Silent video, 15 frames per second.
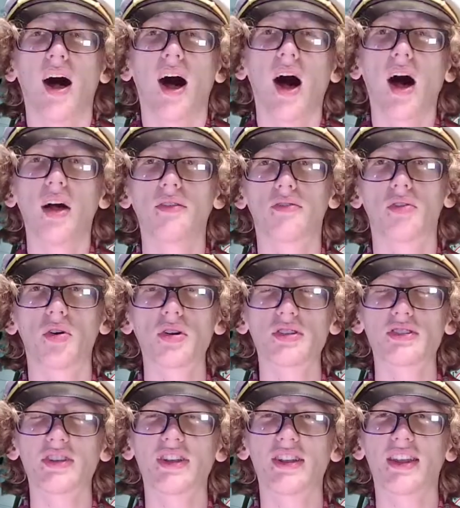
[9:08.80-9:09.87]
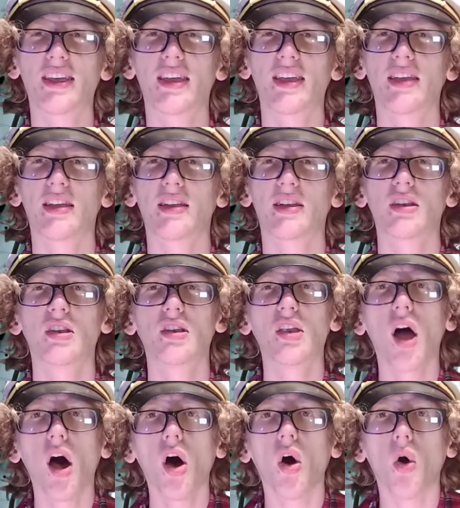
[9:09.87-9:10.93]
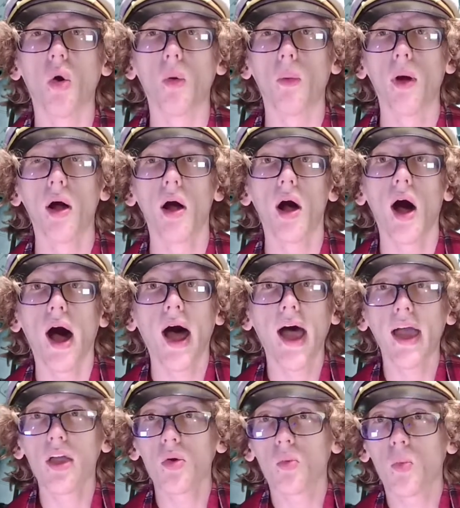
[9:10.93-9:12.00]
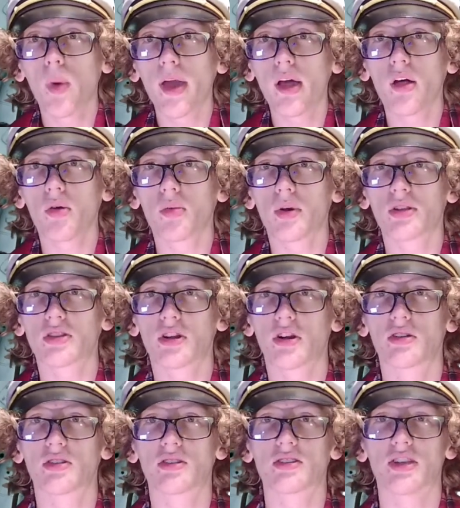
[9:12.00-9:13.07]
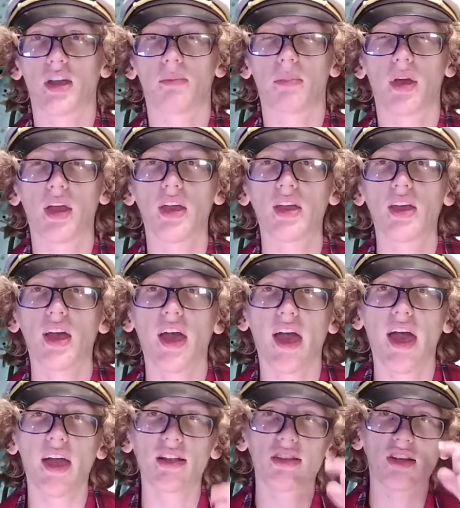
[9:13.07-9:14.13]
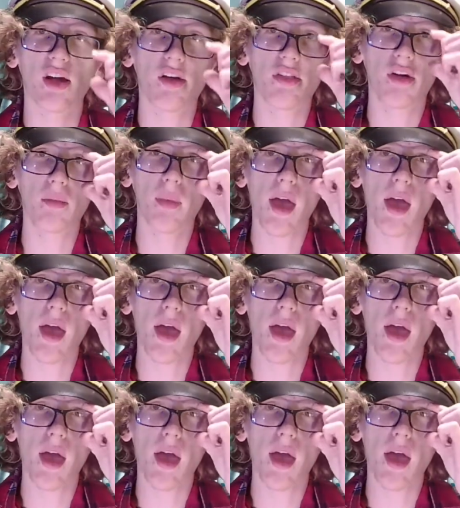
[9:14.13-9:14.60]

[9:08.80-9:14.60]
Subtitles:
Unfortunately, no. I will return to Tepay and tell them